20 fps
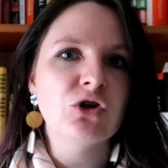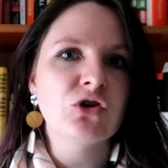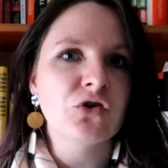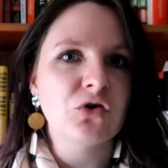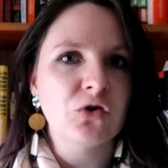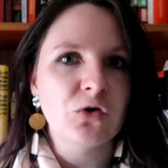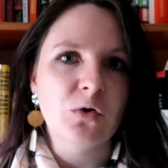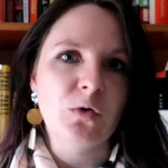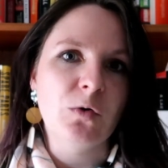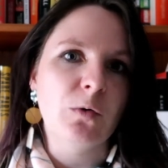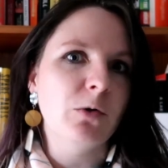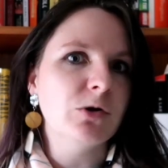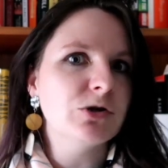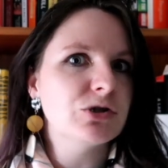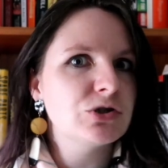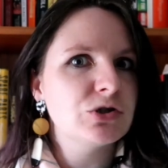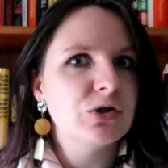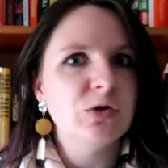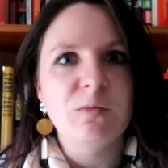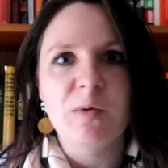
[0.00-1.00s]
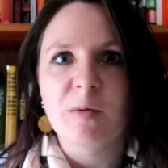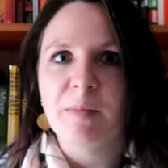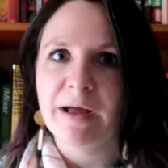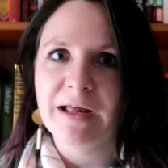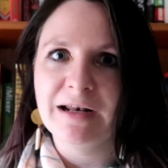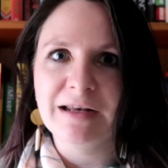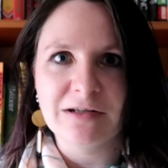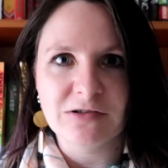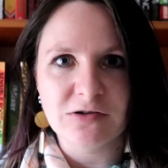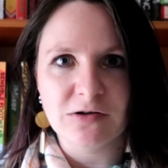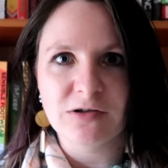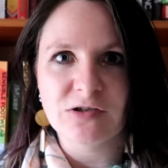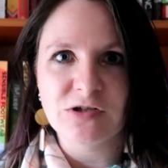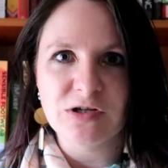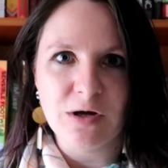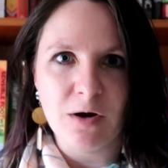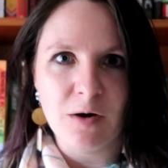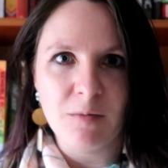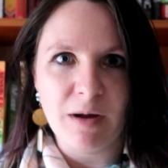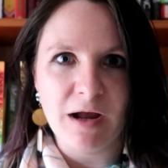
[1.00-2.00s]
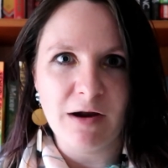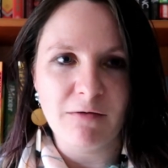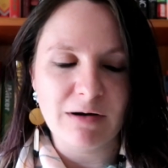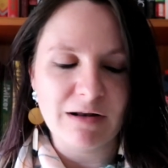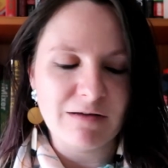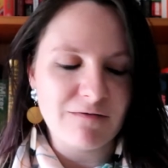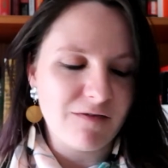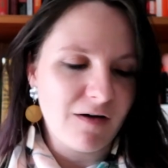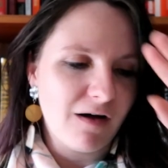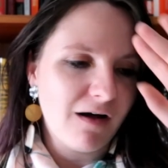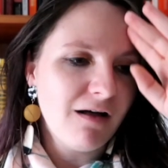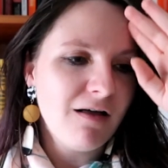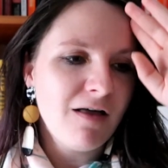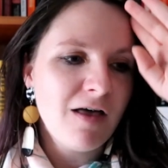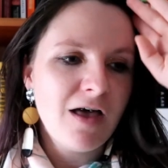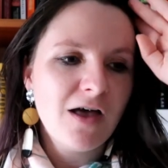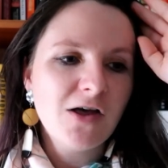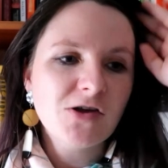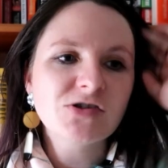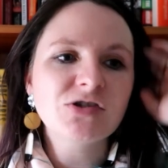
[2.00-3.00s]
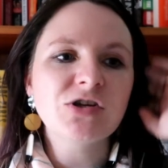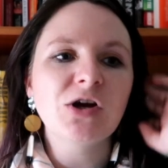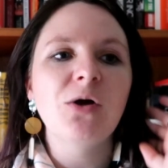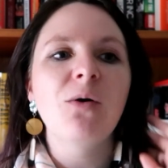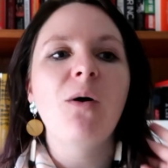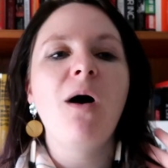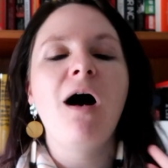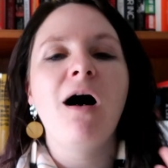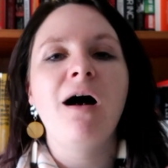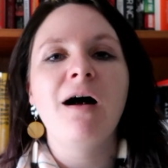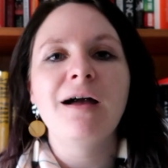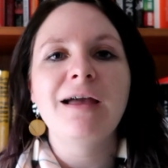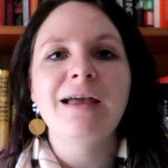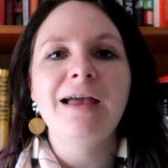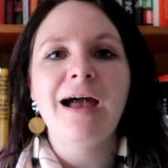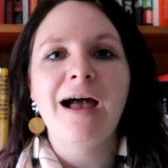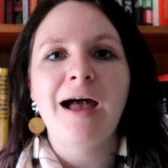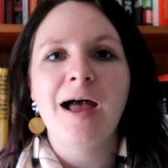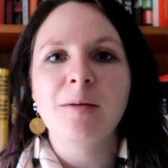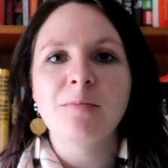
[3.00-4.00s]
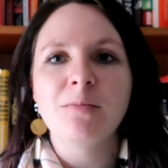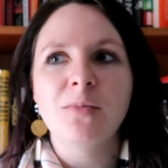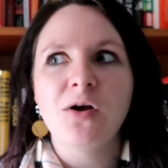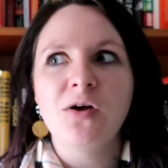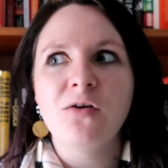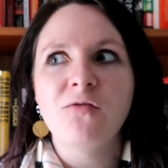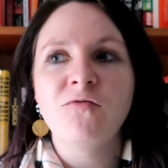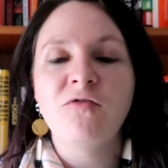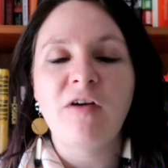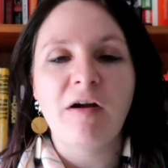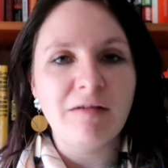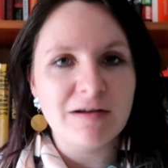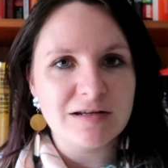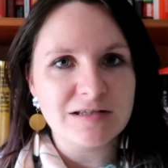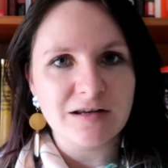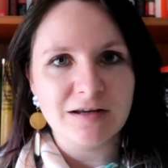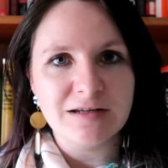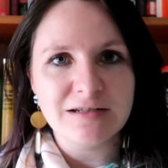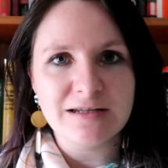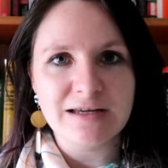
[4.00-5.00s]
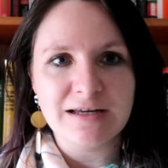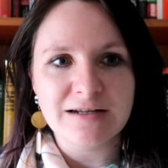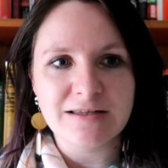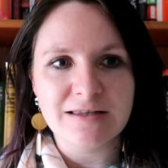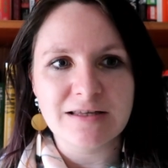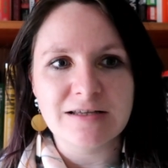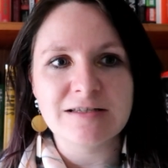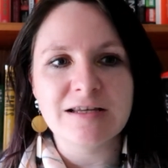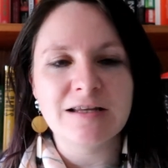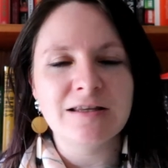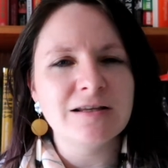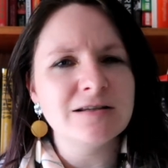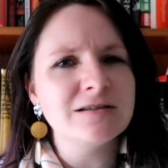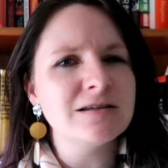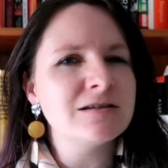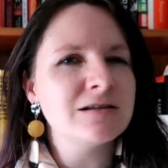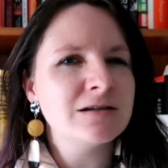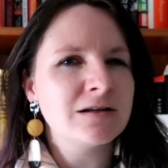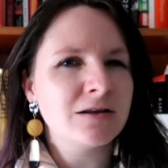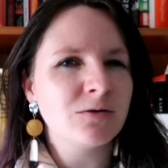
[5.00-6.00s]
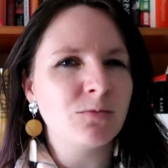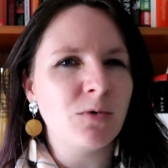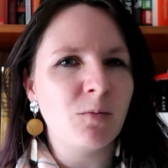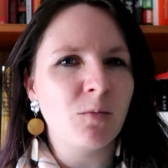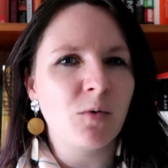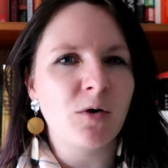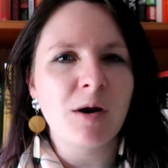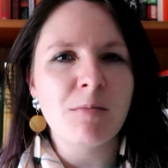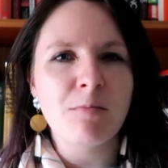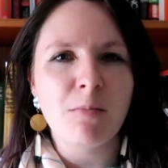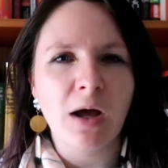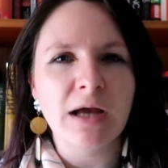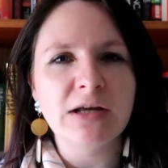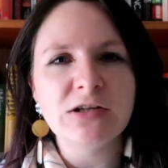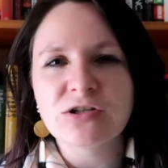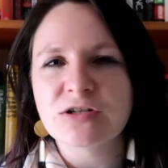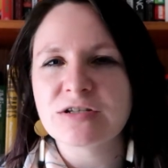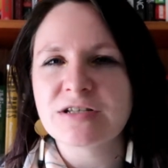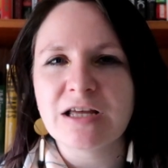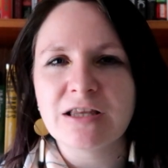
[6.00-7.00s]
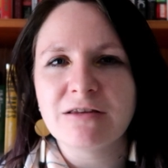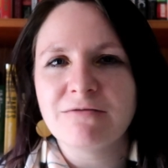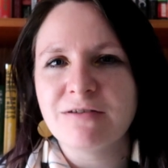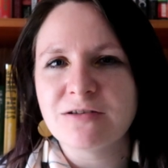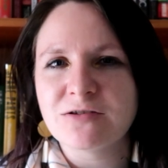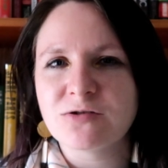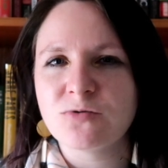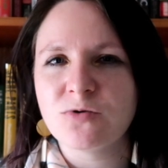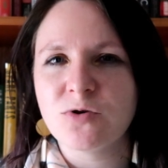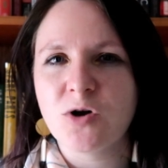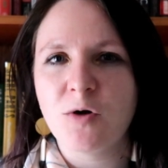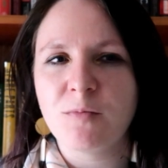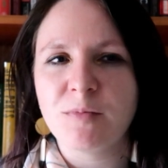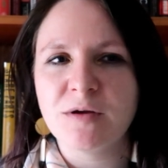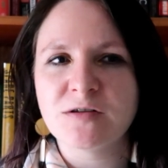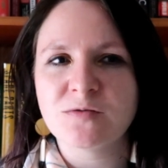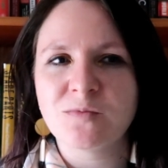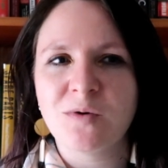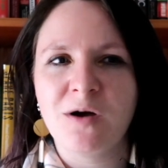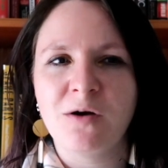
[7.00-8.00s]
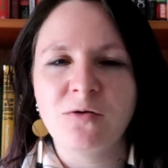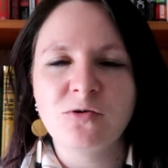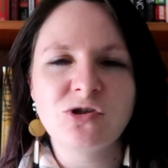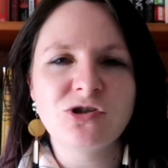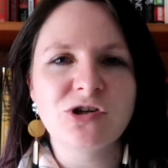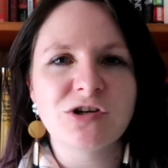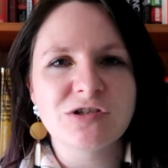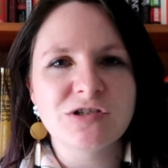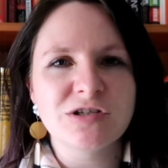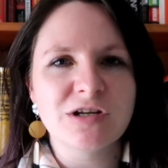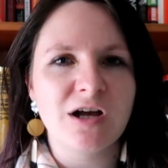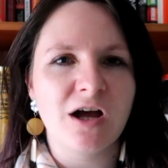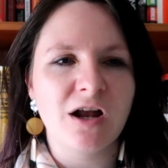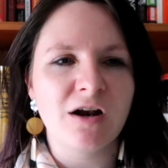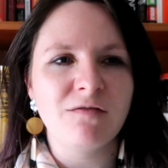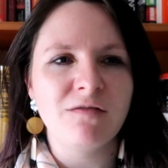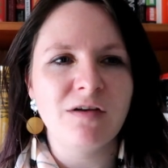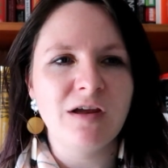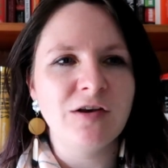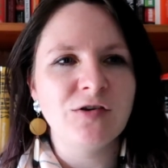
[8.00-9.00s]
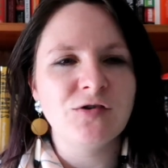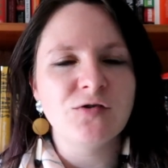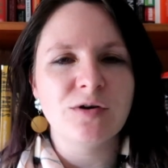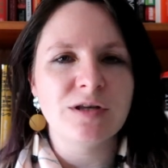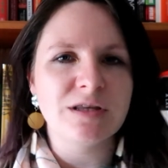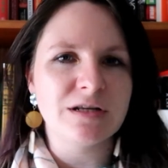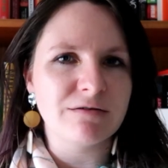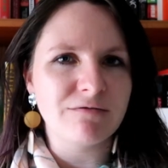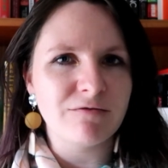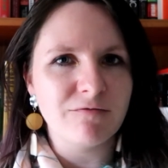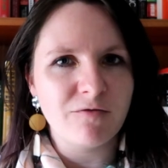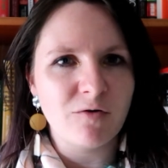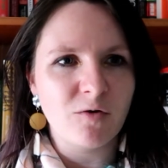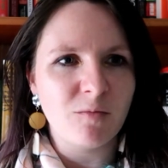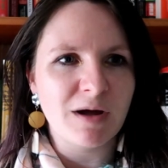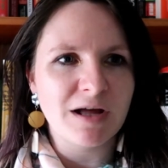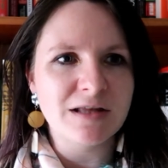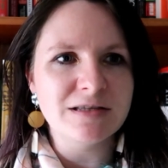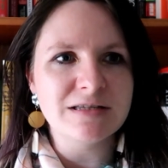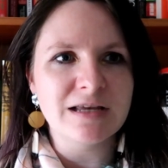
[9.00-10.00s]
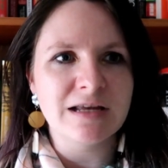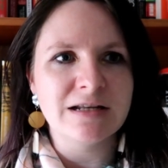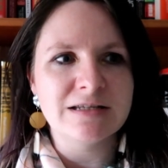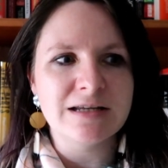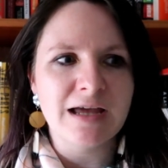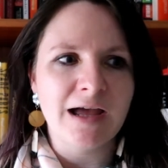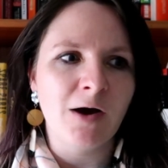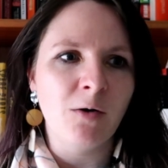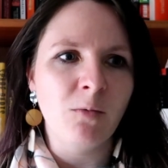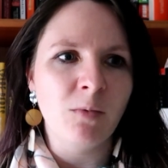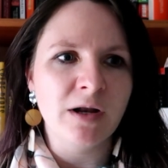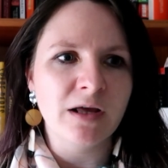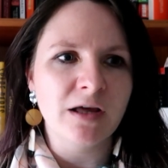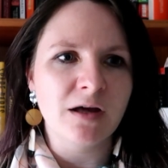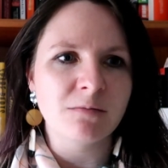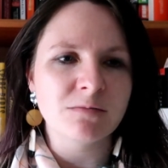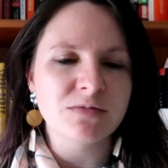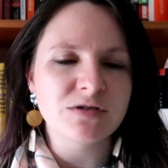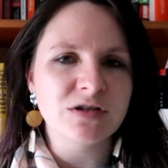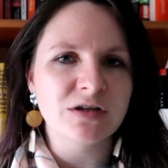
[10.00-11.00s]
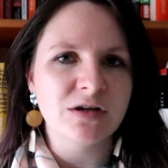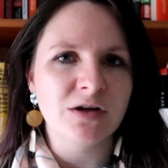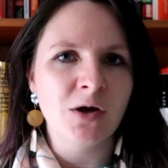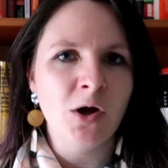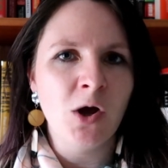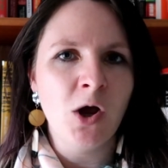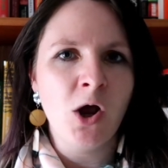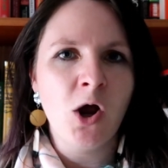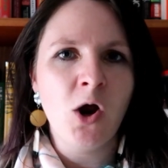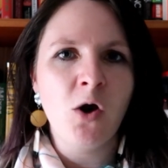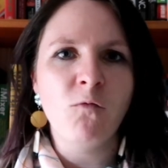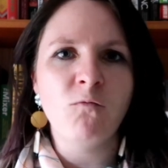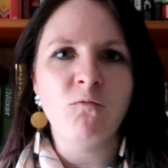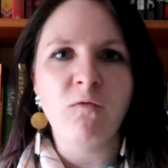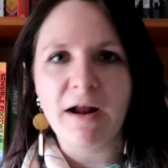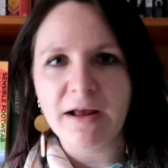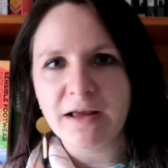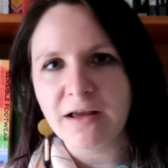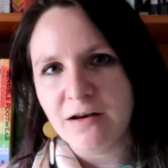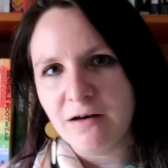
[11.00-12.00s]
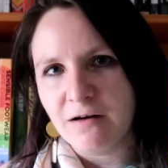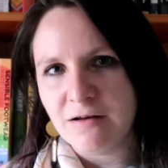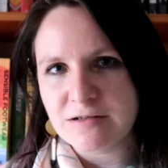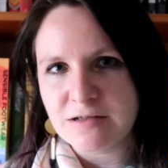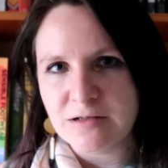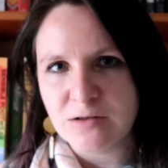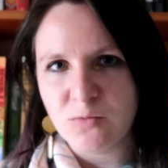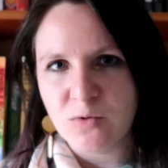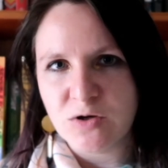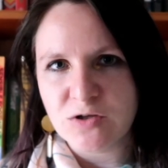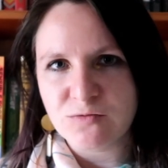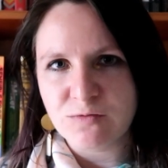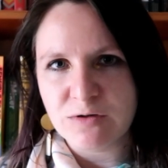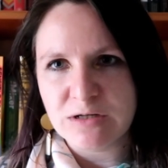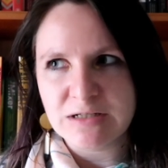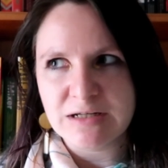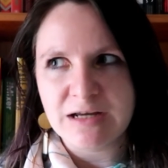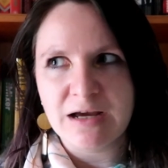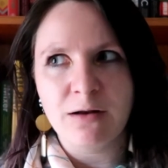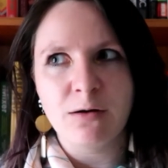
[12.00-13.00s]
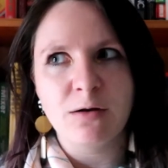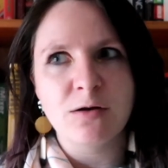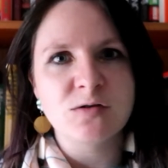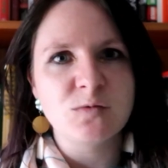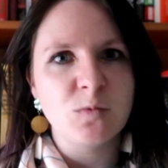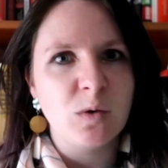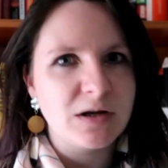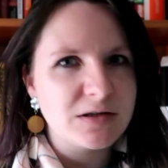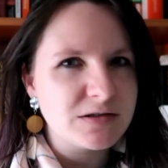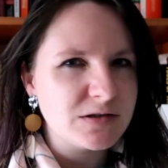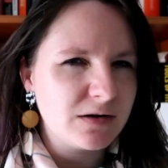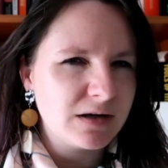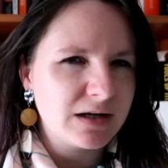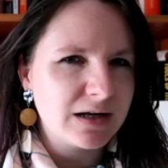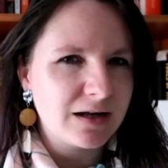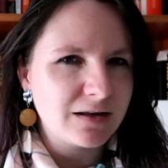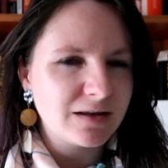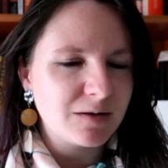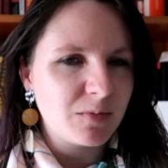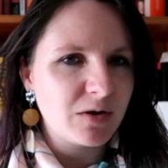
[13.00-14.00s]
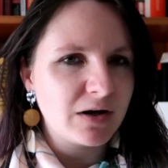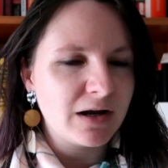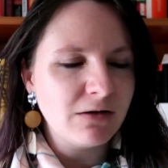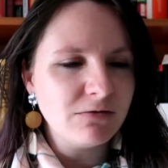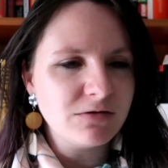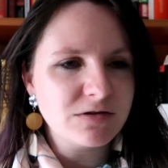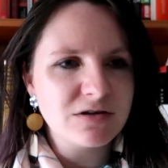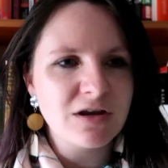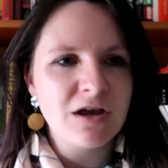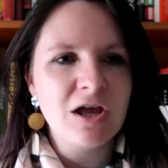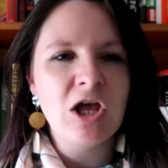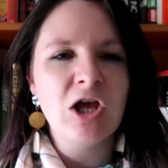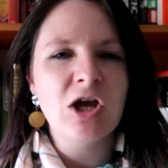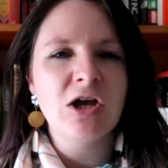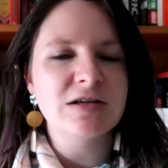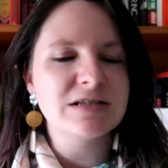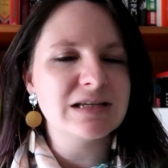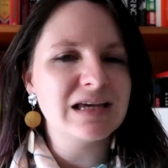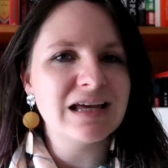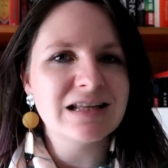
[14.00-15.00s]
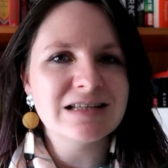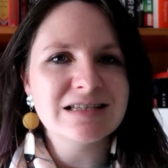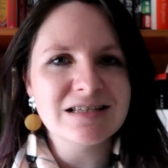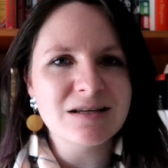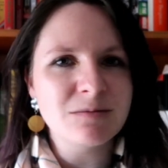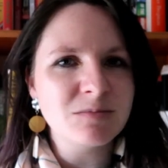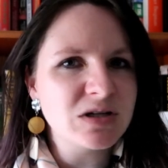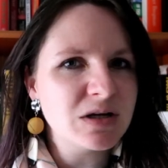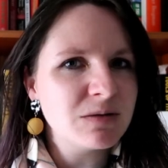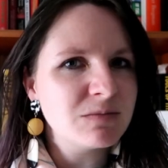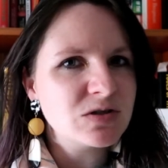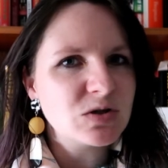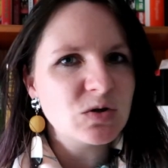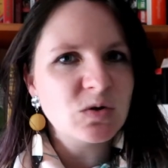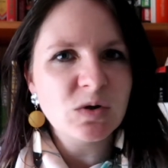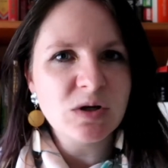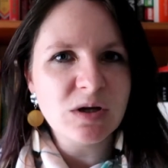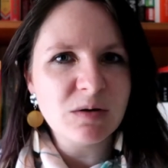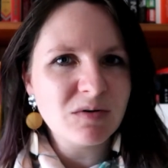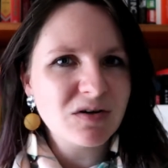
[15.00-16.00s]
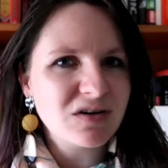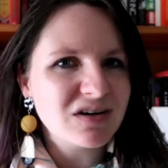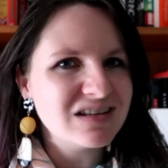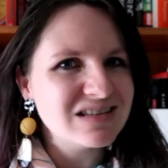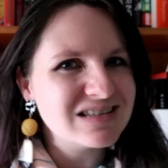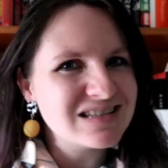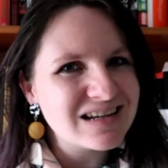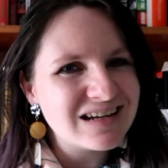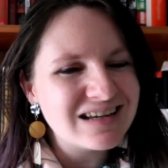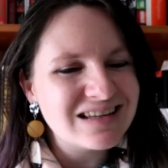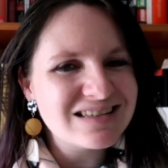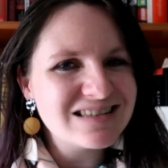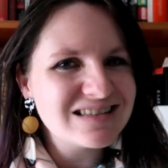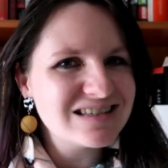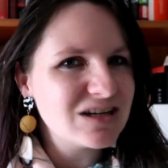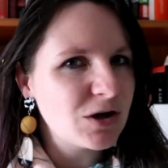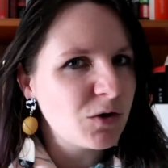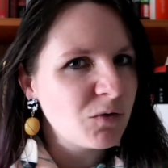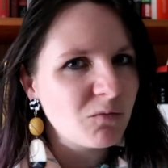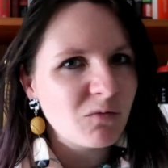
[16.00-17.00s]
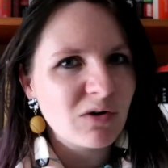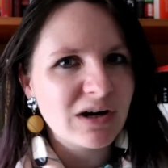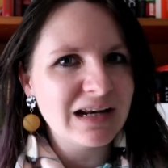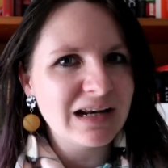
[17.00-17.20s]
true super paleontology going back really far, so I am very psyched to get to this. And this is another one where I might just get the physical copy as well, just to kind of enjoy the different formats and to help when it comes to recognizing the words written down as well as knowing how they're pronounced, because again sometimes audiobook and science don't